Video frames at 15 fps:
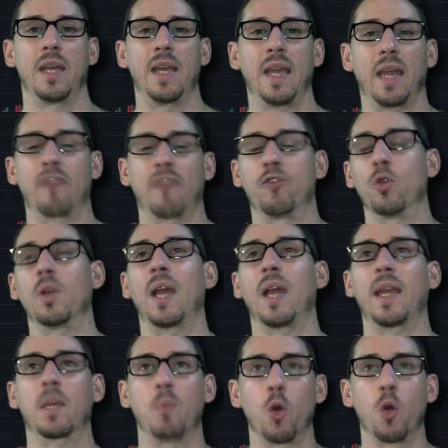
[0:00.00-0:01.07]
If you're
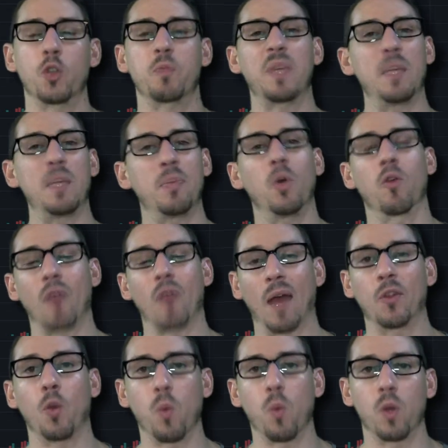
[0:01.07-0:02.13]
like most people around
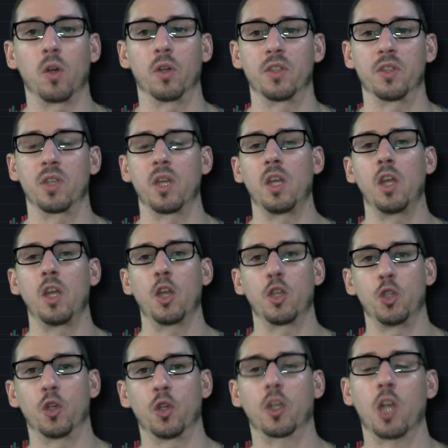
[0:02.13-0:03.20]
the world,
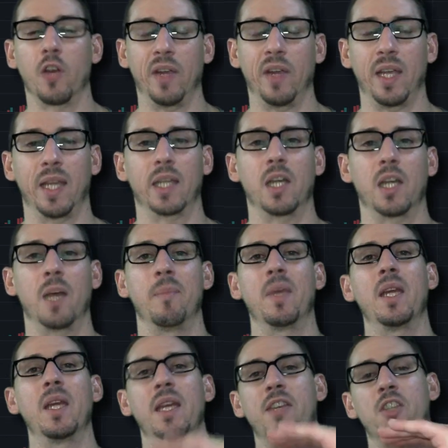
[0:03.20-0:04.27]
your current income
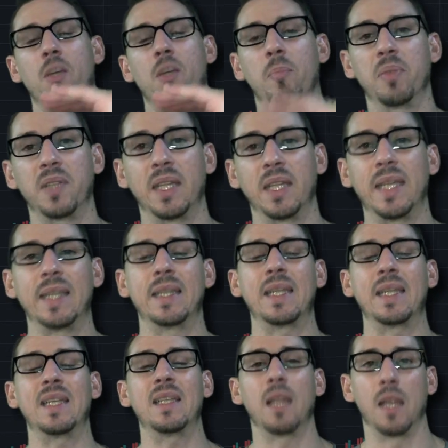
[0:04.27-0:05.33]
is
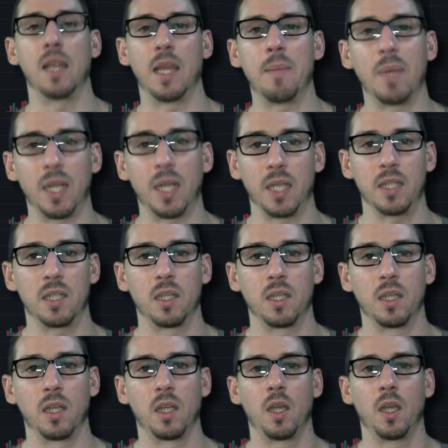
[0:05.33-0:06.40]
completely limited
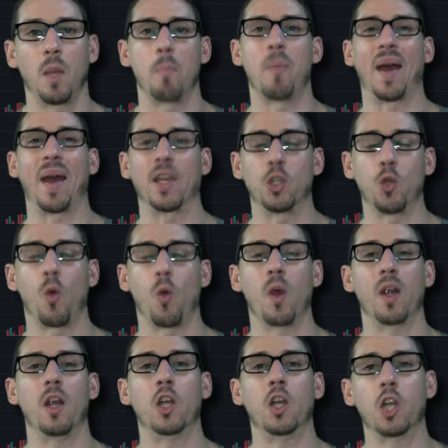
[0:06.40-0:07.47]
by
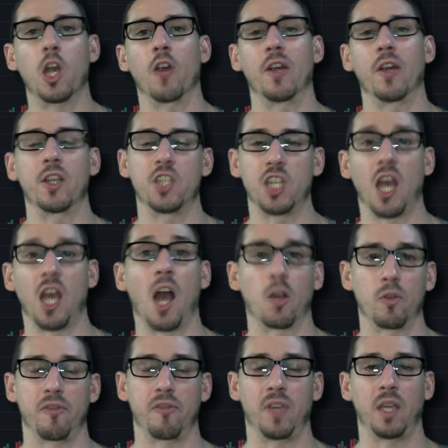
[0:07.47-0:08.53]
your current
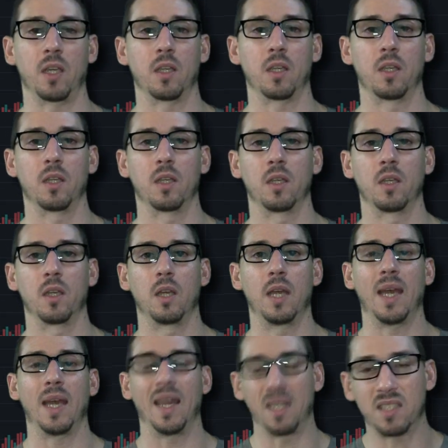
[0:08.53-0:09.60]
geography.
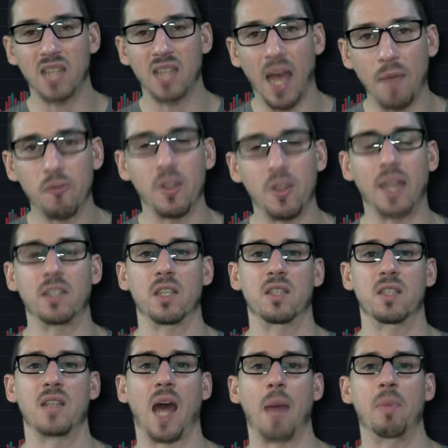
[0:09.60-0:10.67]
And it's time for that to
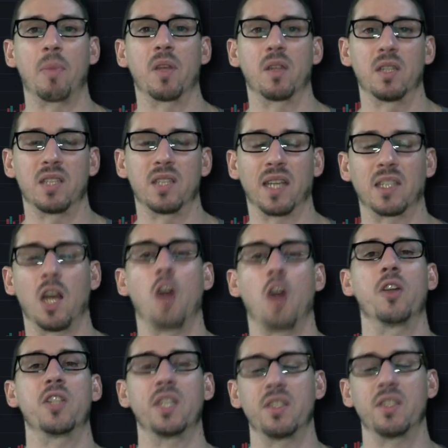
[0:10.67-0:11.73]
stop. The
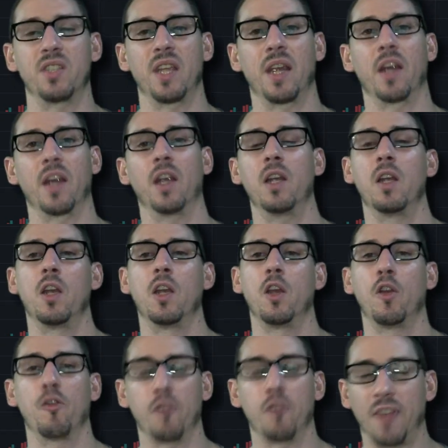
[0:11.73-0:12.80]
technology is there
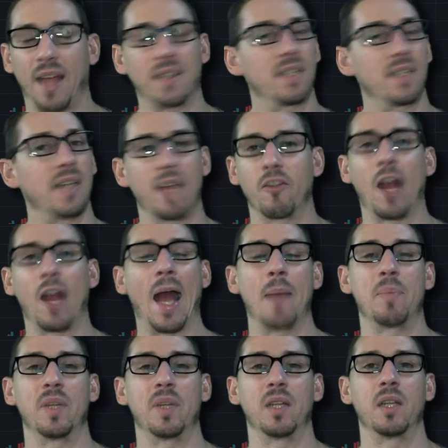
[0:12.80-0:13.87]
for that to never
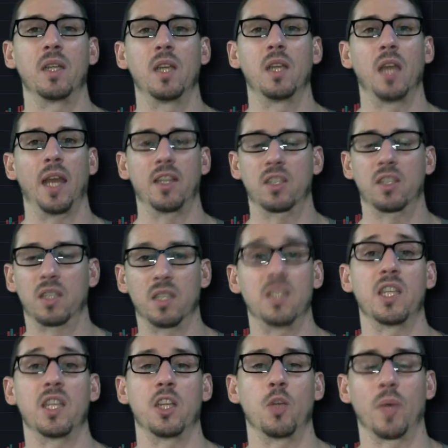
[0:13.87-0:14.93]
happen and
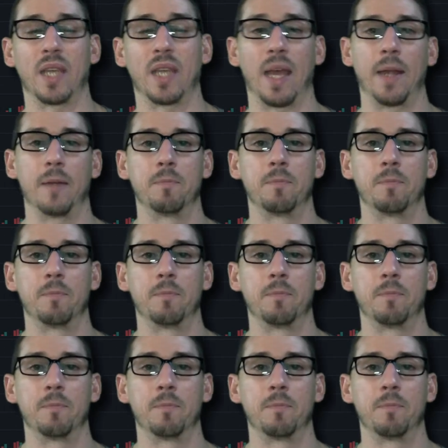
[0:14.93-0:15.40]
continue again.